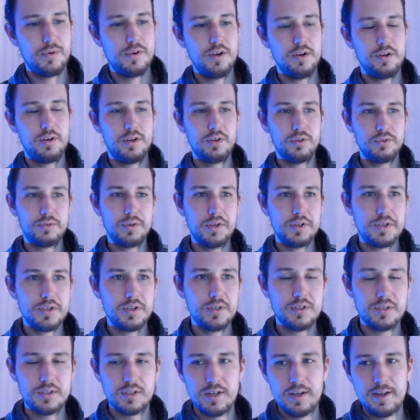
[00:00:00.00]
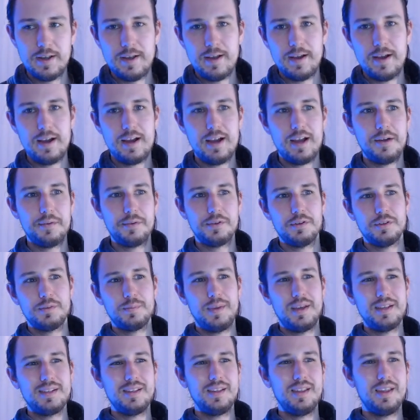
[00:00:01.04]
your guild creatures. So it's
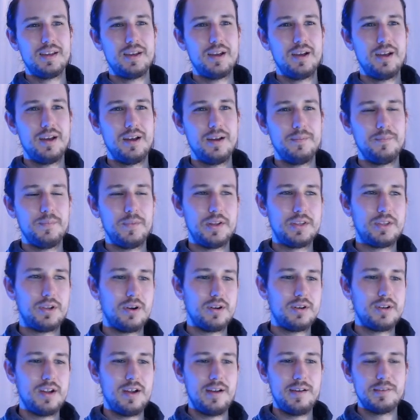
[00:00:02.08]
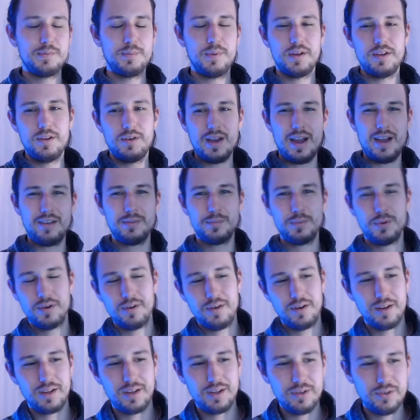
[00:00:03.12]
basically like a Dark Knife, but you have to put
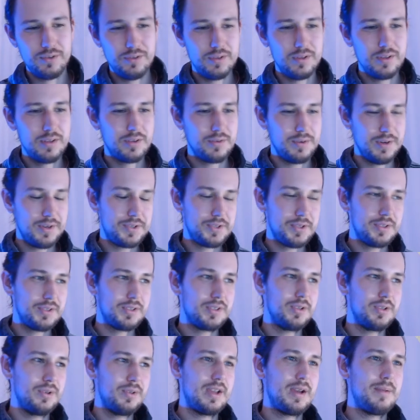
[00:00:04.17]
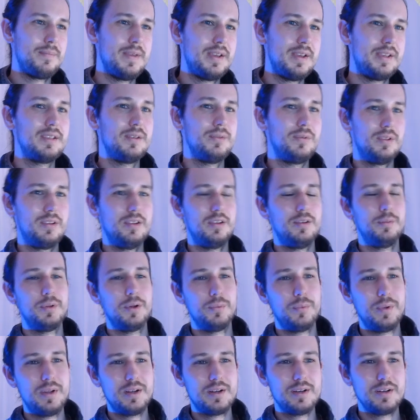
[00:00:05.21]
it on a guild creature, so that makes it a little
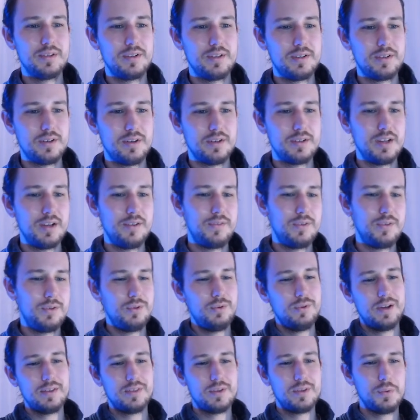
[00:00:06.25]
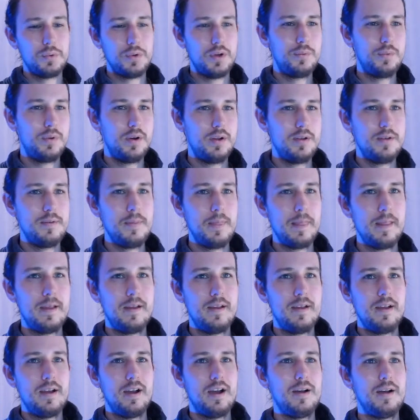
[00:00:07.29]
bit weaker than a Dark Knife. You do get the 1/1,
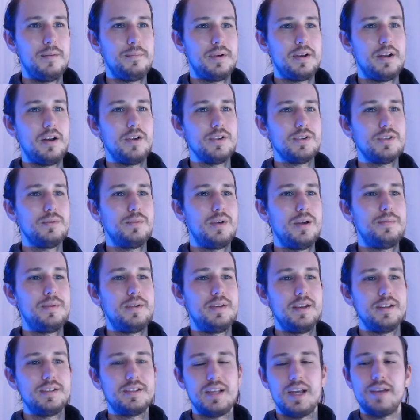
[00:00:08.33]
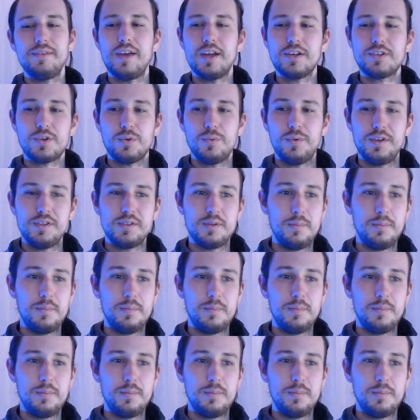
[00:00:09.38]
but it also might be nice to have extra ways to